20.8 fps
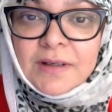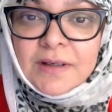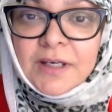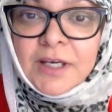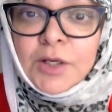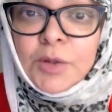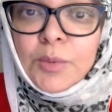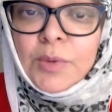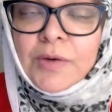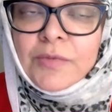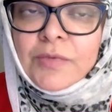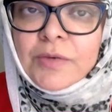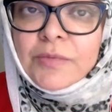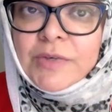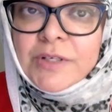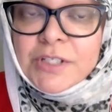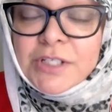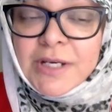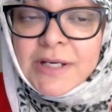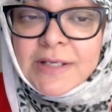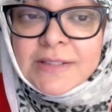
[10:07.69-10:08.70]
and whoever
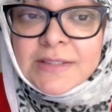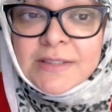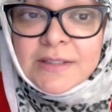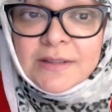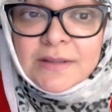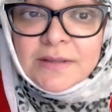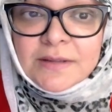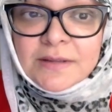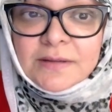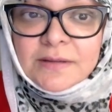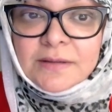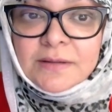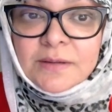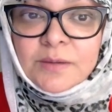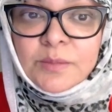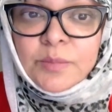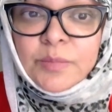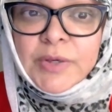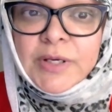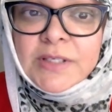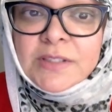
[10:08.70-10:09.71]
rejects it
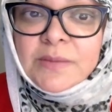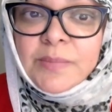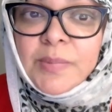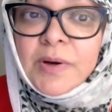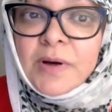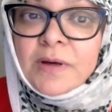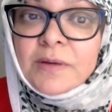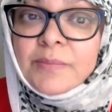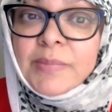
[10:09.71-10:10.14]
brings upon